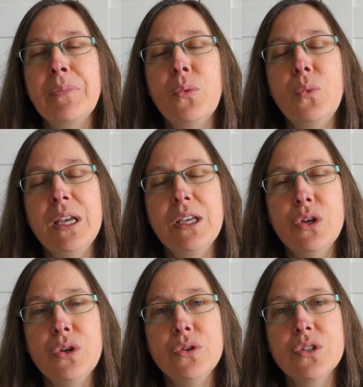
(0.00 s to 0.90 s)
we
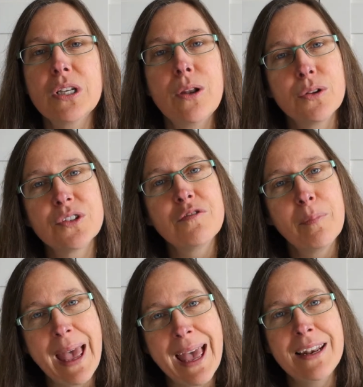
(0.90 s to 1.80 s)
use lots of
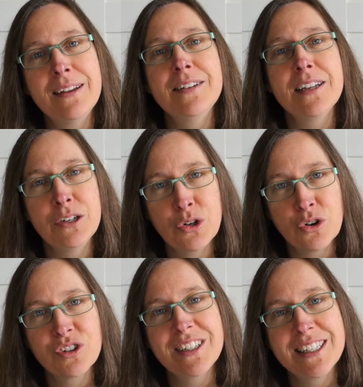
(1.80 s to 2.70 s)
padded and
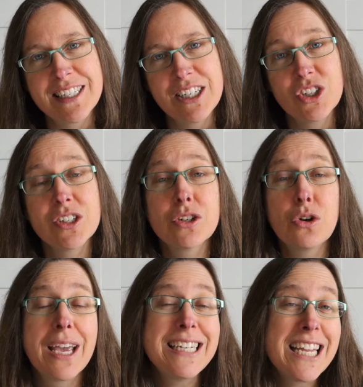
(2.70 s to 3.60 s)
knotted stitches to
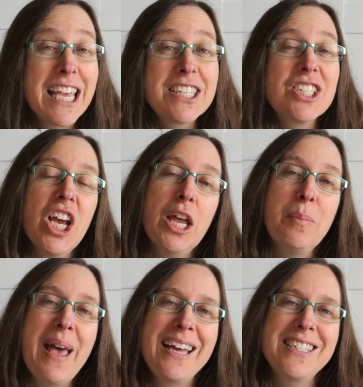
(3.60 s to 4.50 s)
create texture and
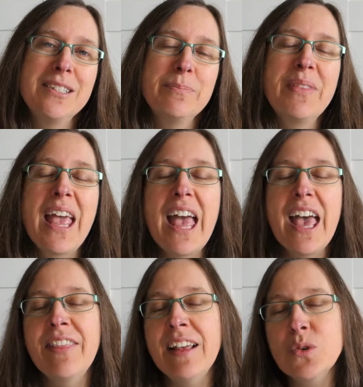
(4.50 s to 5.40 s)
pattern.
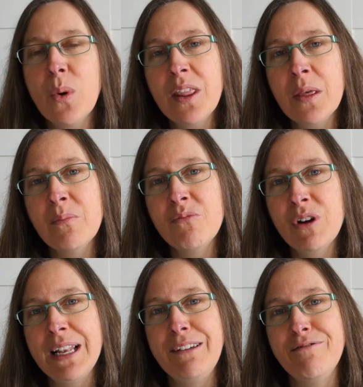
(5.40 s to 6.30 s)
And that's one of the
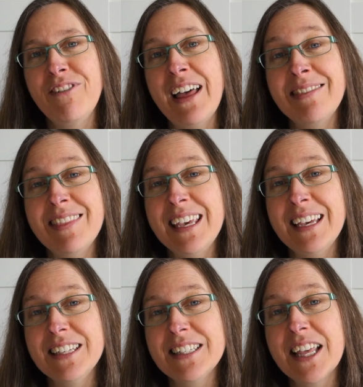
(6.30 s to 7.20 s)
really fun
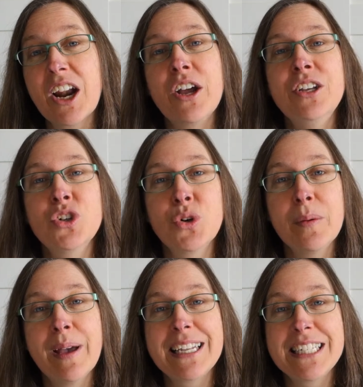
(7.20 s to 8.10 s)
things that I enjoy
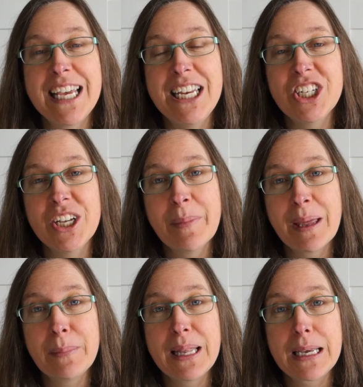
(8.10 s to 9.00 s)
about teaching
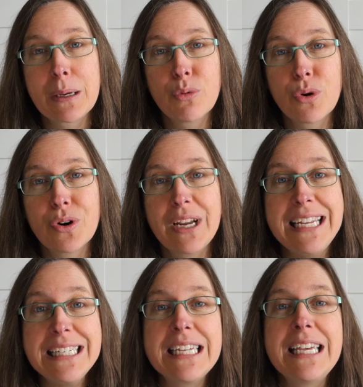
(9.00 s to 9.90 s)
Mountmellick embroidery,
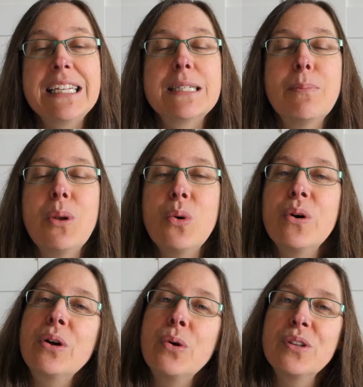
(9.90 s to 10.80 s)
is
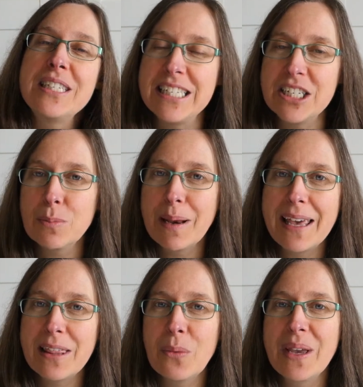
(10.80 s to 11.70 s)
exploring all the stitch
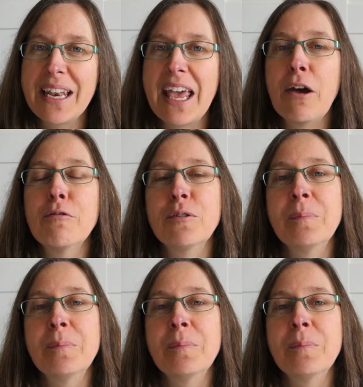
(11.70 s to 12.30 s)
play that we can have.